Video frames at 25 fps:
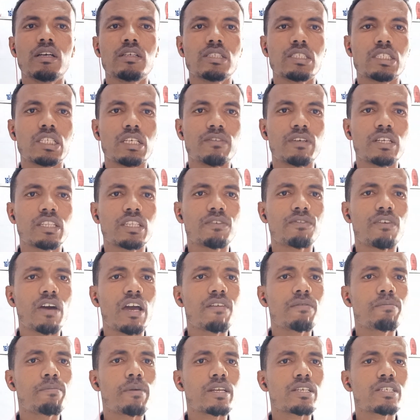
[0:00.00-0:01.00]

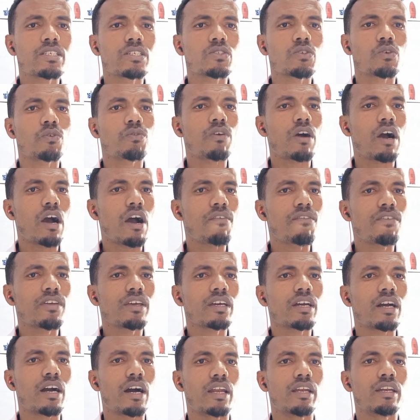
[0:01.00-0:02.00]
75% of
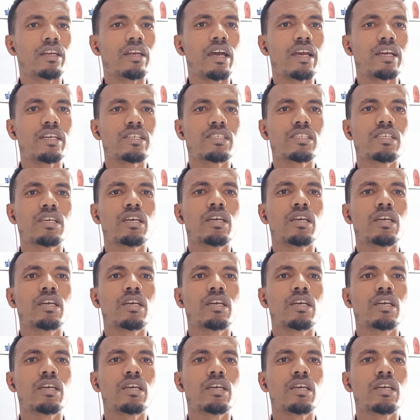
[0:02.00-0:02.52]
Africa lies